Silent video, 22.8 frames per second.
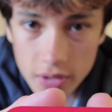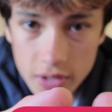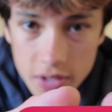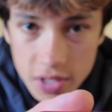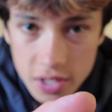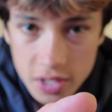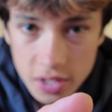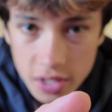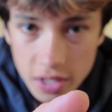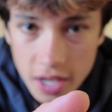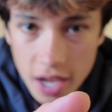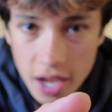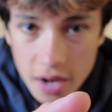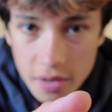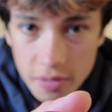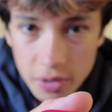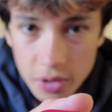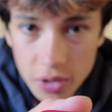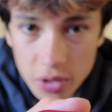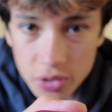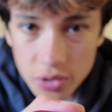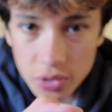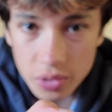Is this a can of
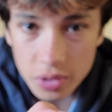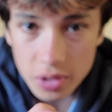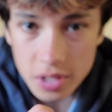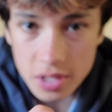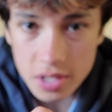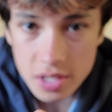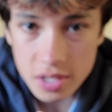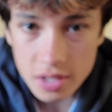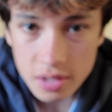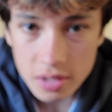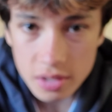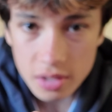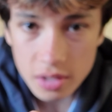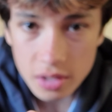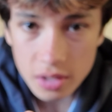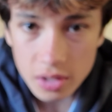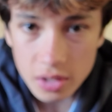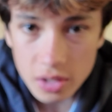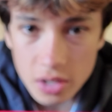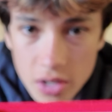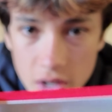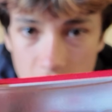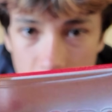Altoids?
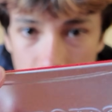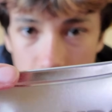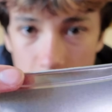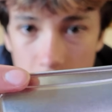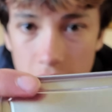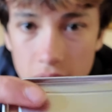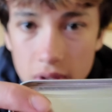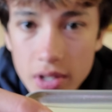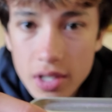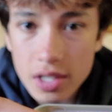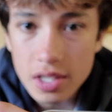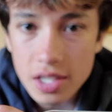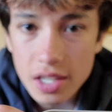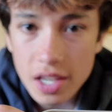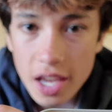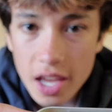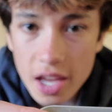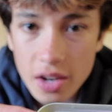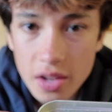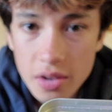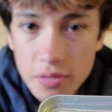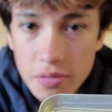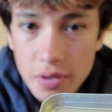No, it's a
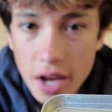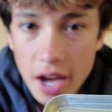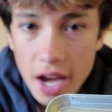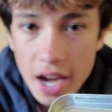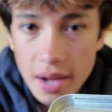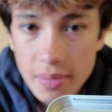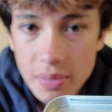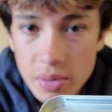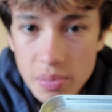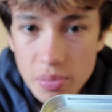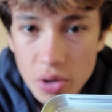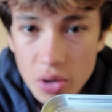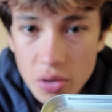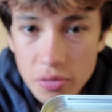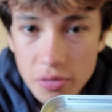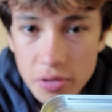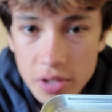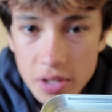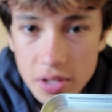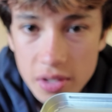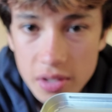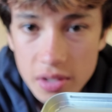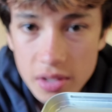can of
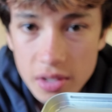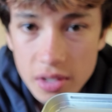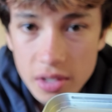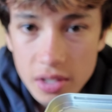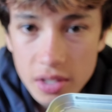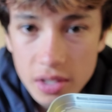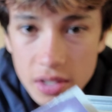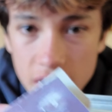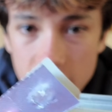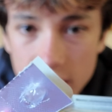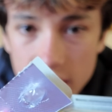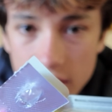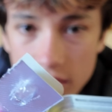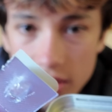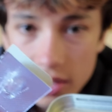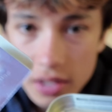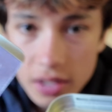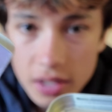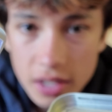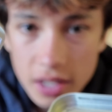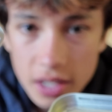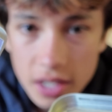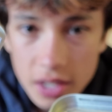ibuprofen
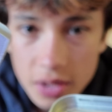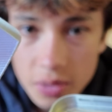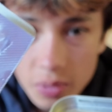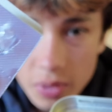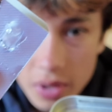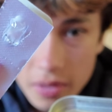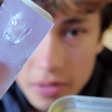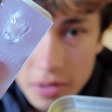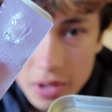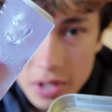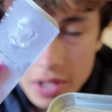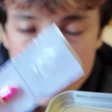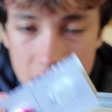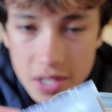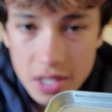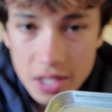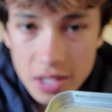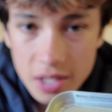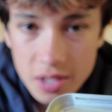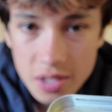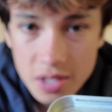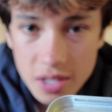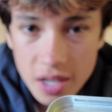and whatever this
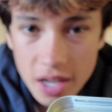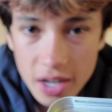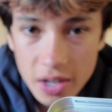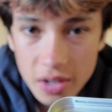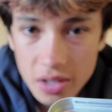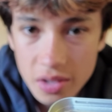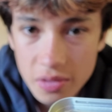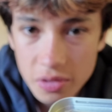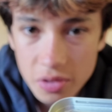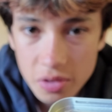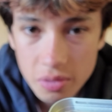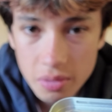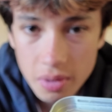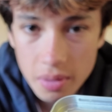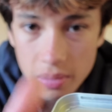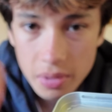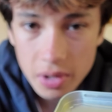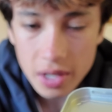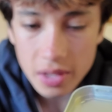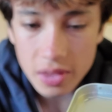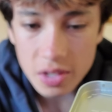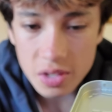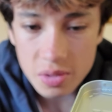is. I don't even
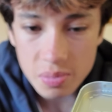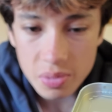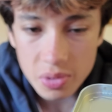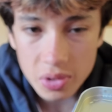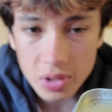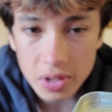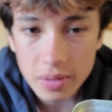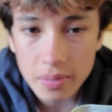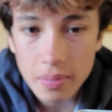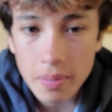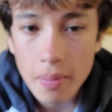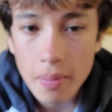remember at this point.